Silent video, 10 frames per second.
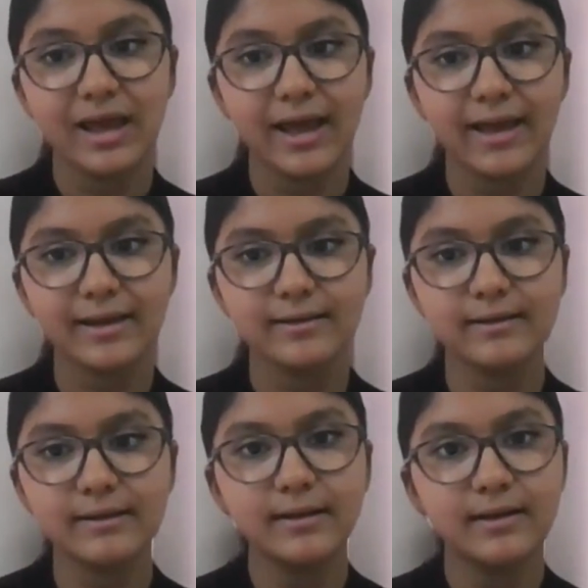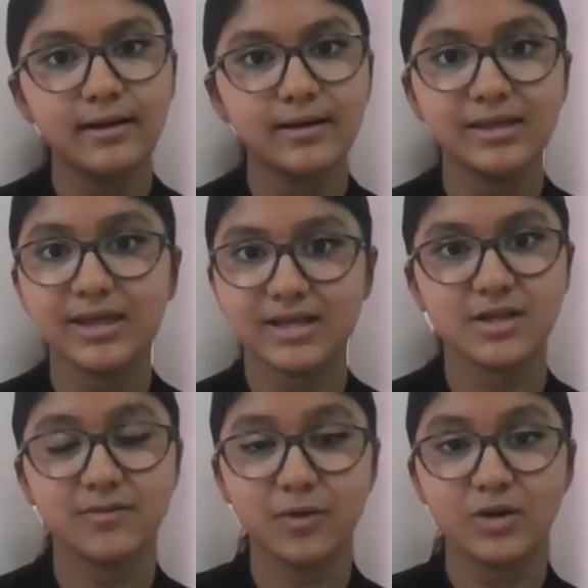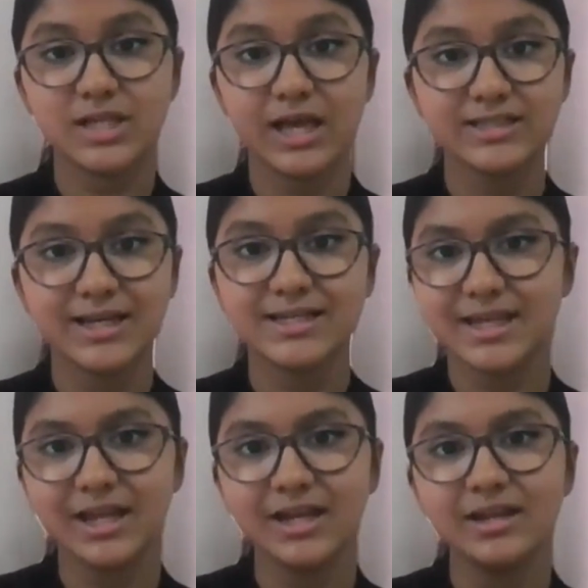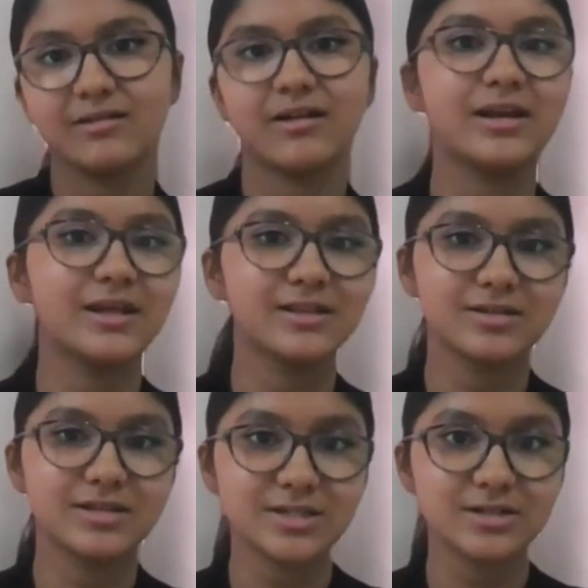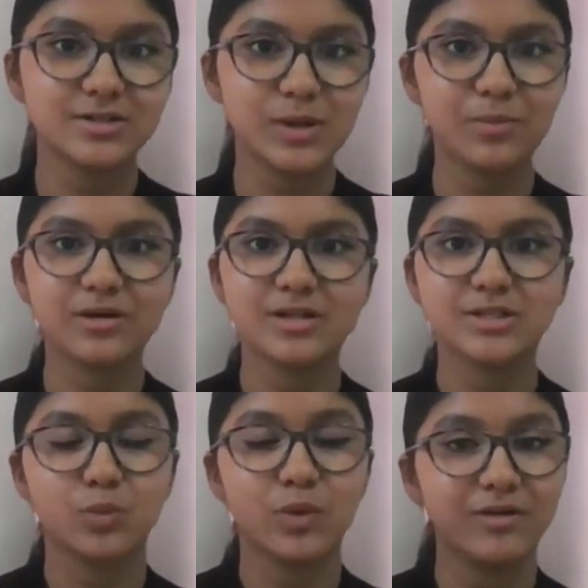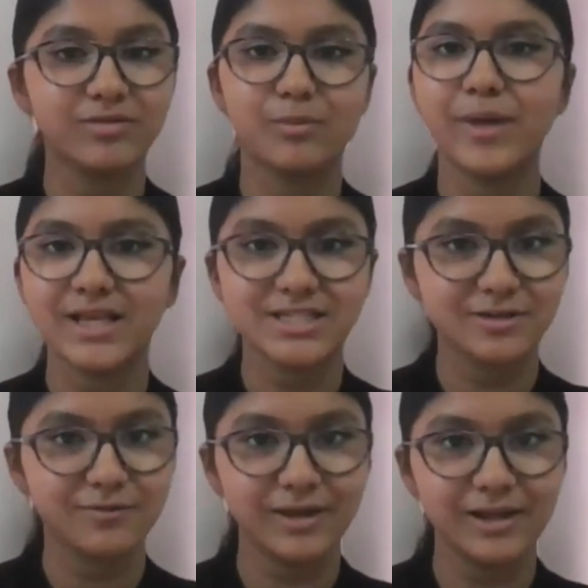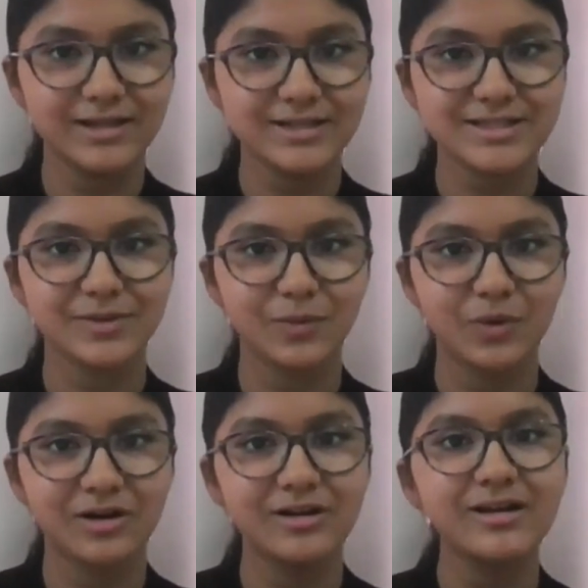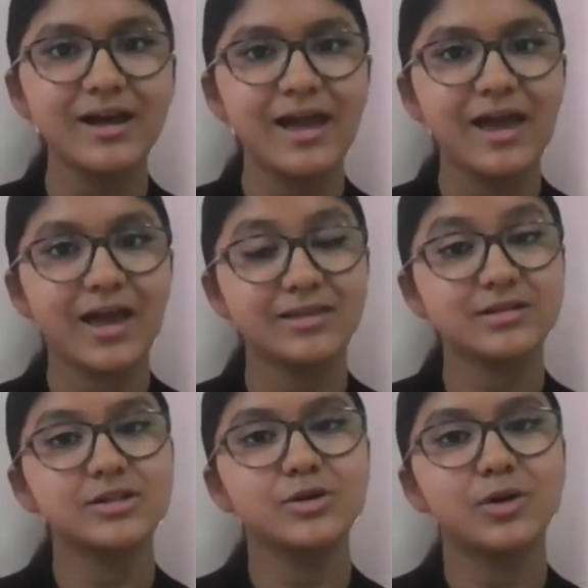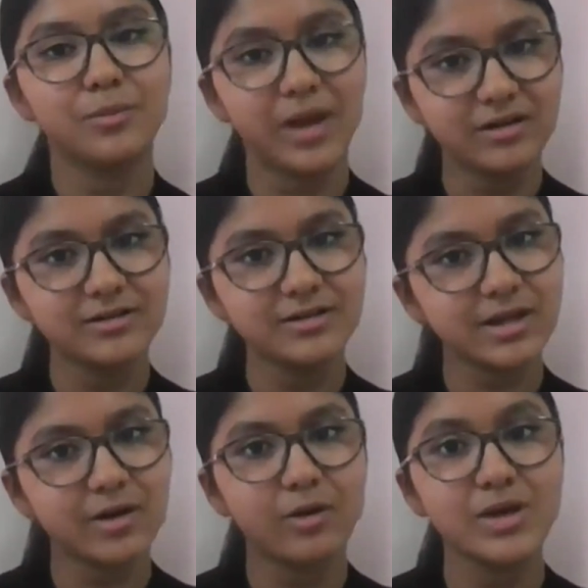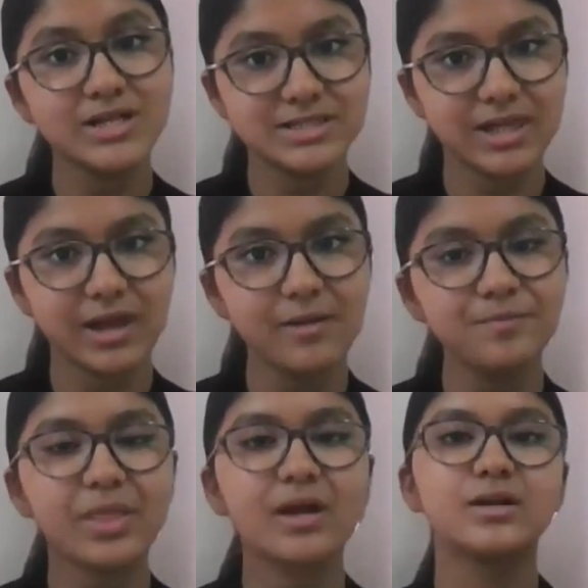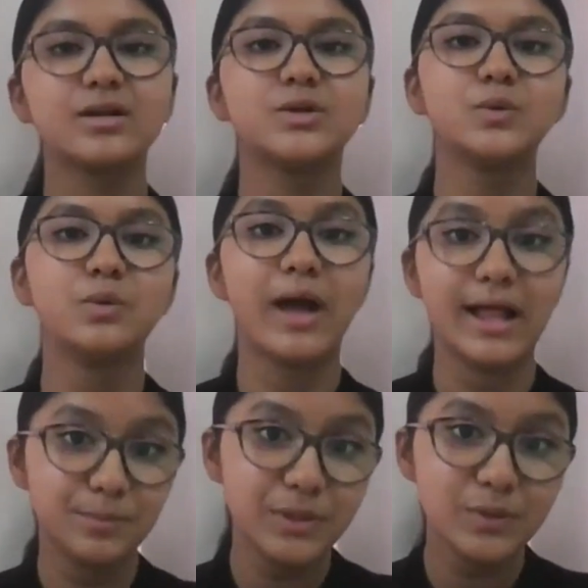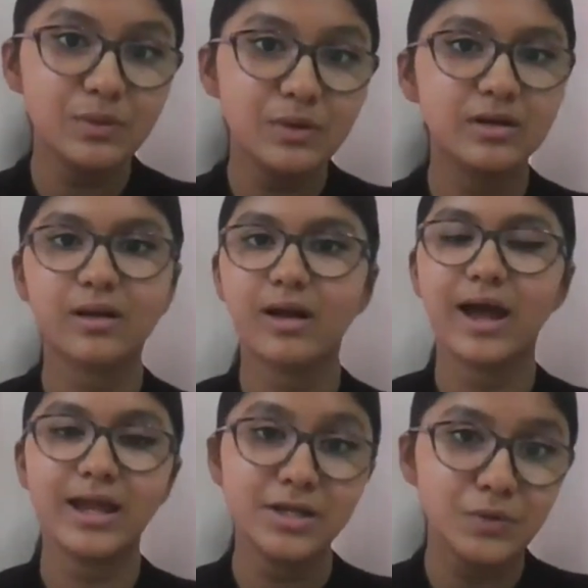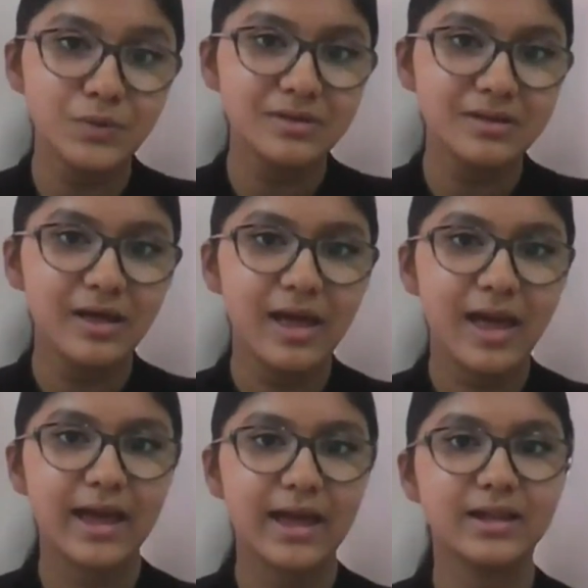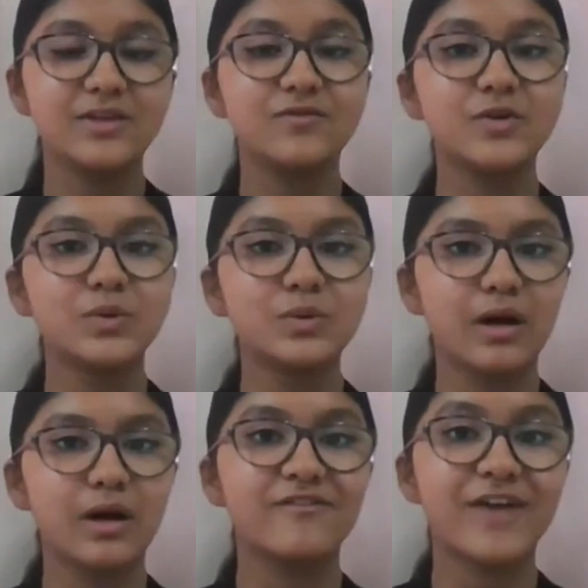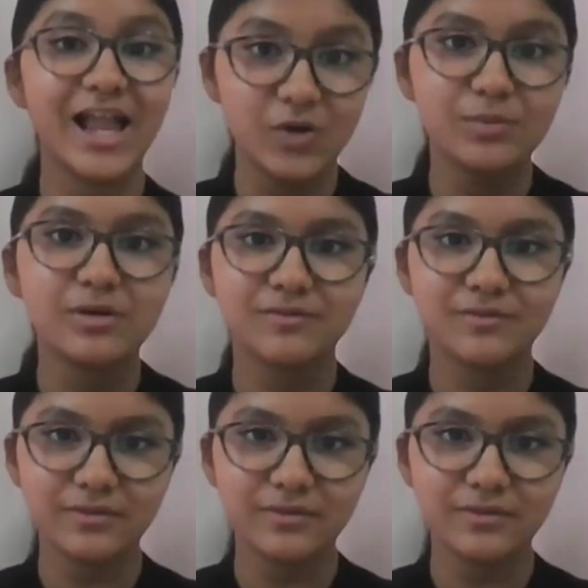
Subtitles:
And yes, of course, as I said, writing the research paper is one of the best feelings in the world. And your mentors are always there to help you, to guide you, and give you valuable